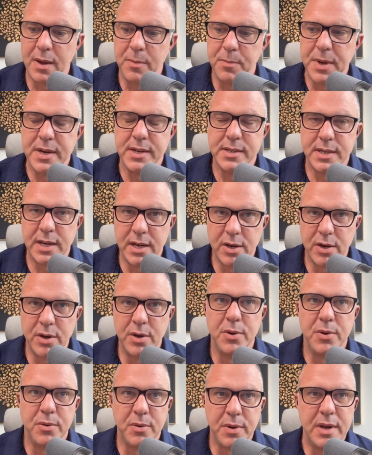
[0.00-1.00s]
because he
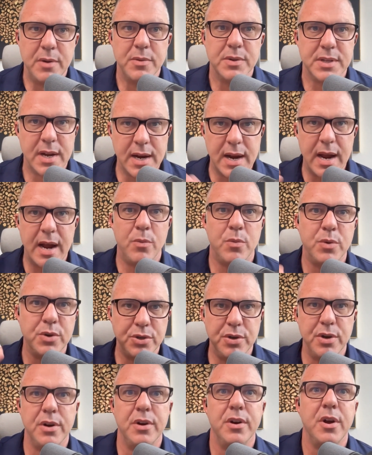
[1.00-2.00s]
knew, he was like, I
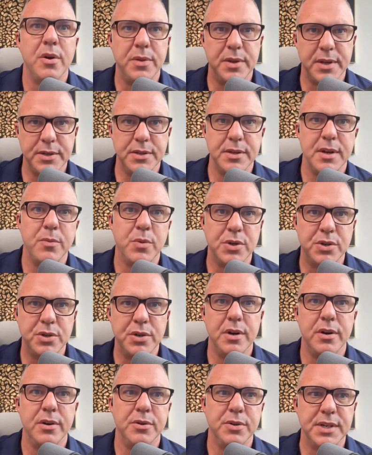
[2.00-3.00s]
want you to know this. I want
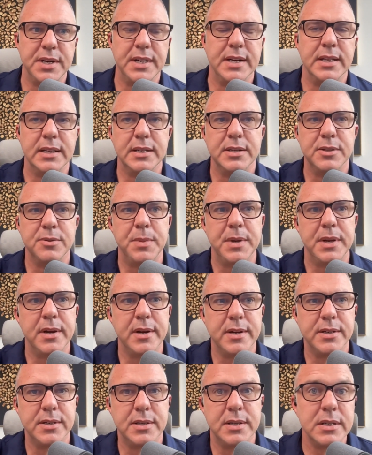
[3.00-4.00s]
you to understand this
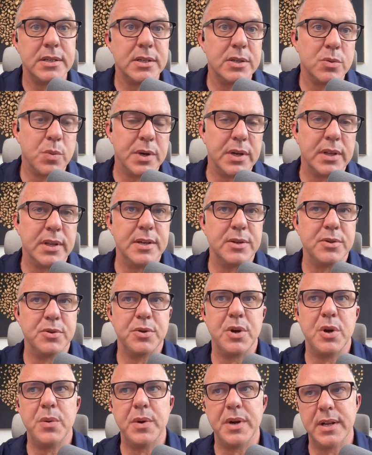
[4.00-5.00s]
because this is where things are
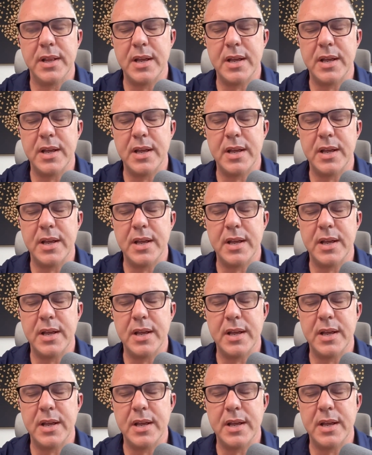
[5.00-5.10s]
going.